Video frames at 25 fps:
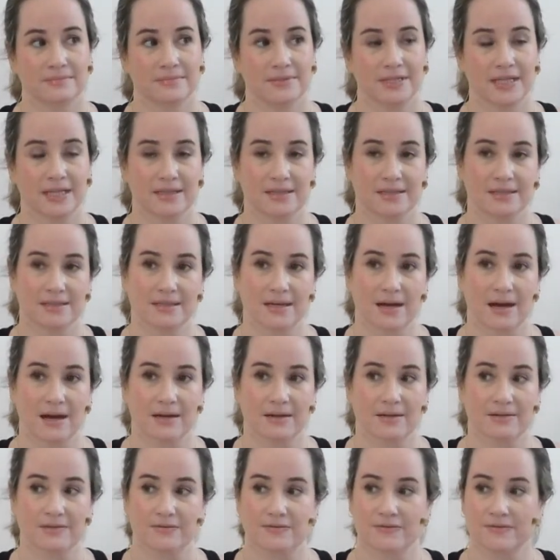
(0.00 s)
Take
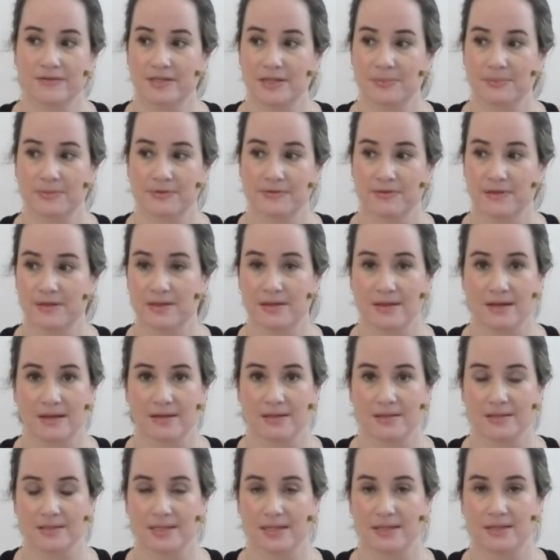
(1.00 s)
stock of some of the
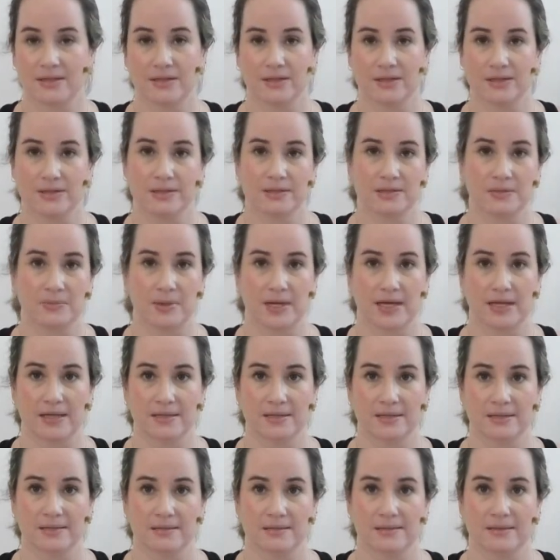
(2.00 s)
things in your
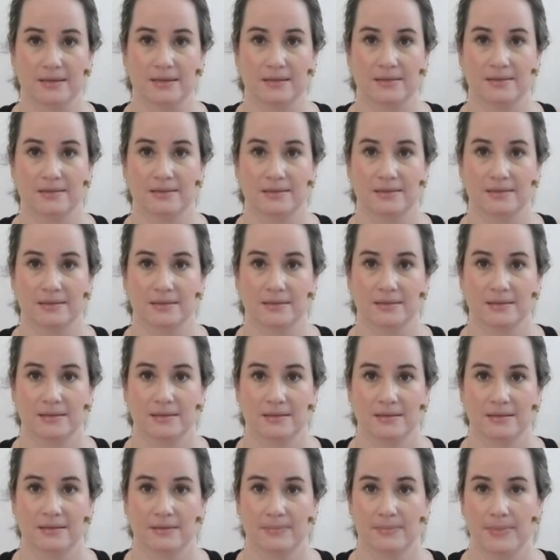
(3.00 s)
space that
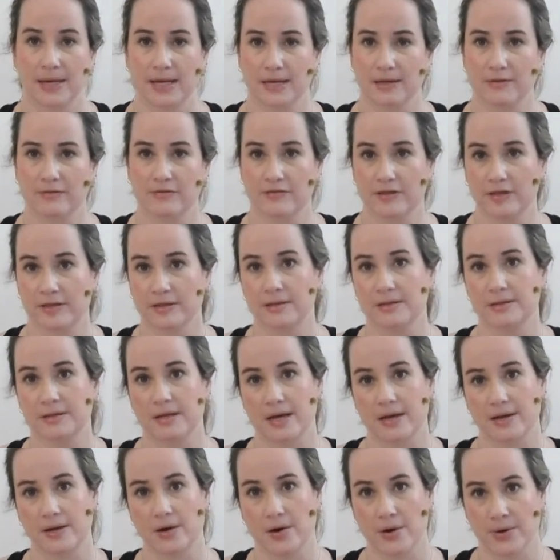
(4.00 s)
make it feel
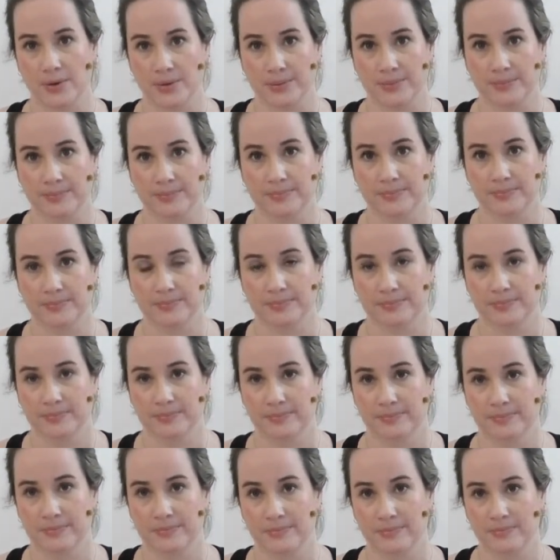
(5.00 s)
like home
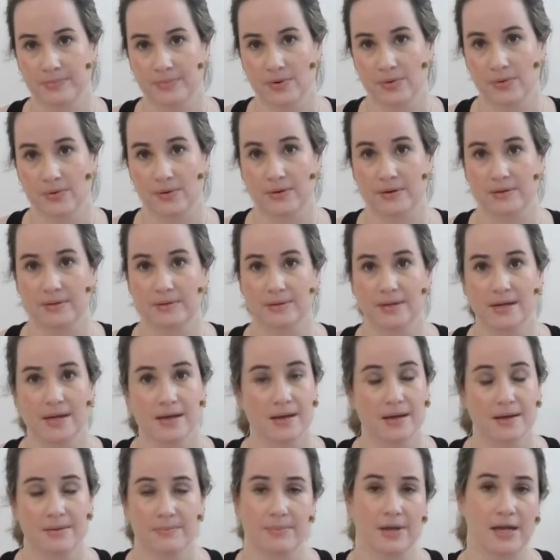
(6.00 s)
or
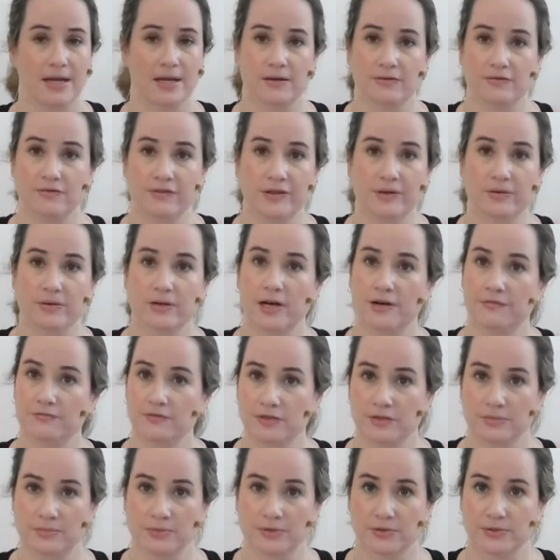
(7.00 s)
make it feel
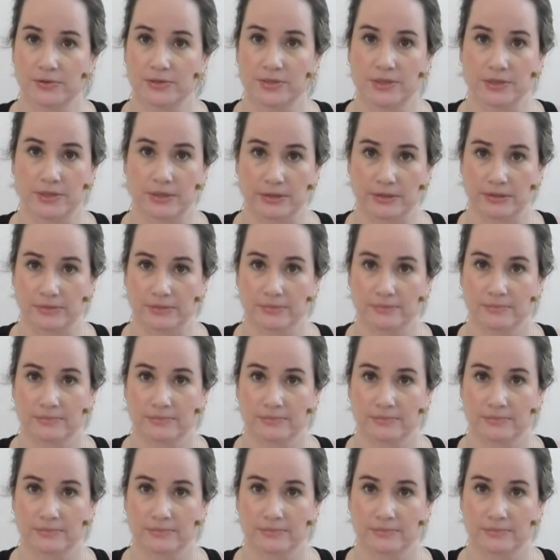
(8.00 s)
comfortable to you.